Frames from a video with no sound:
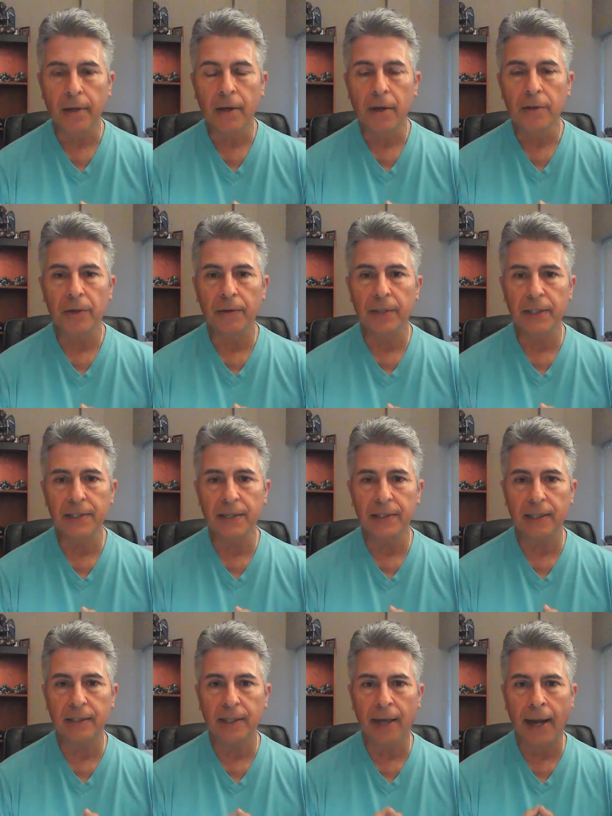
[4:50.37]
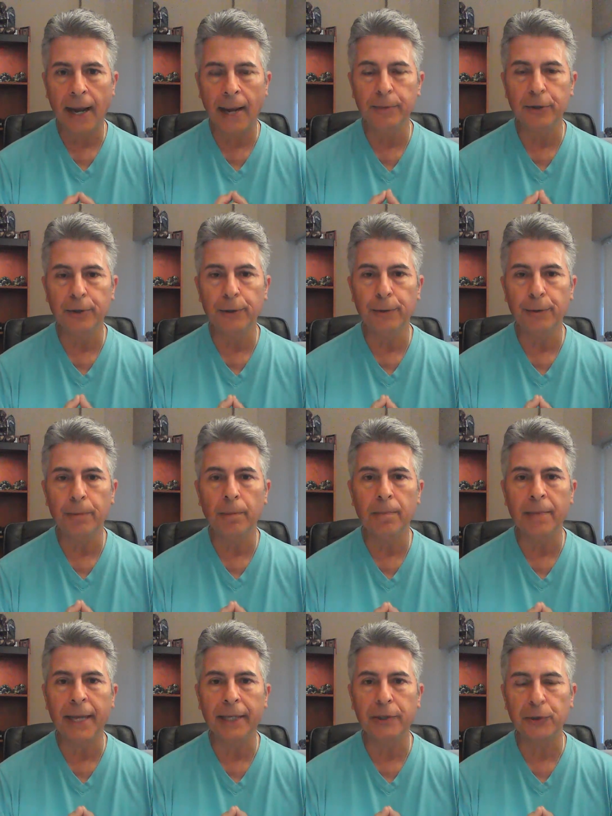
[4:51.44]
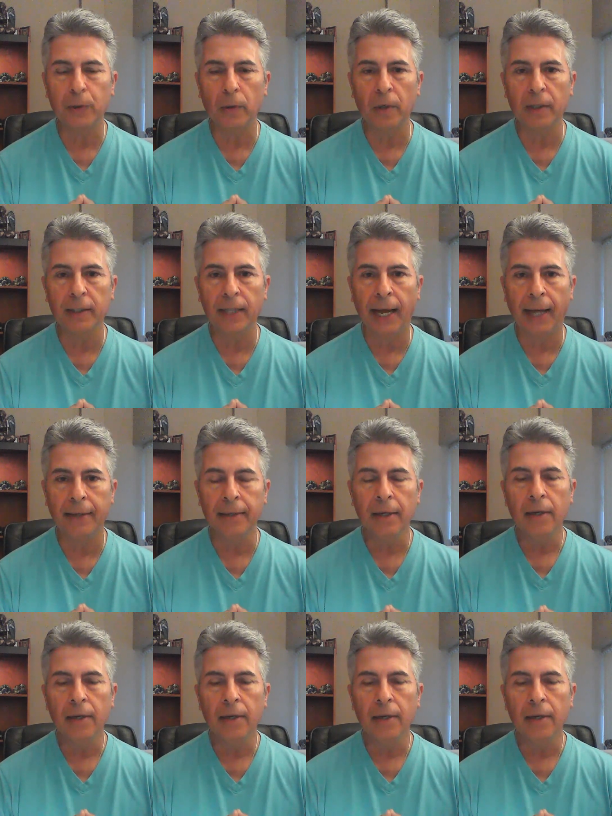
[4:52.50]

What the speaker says: So this is a time to make sure that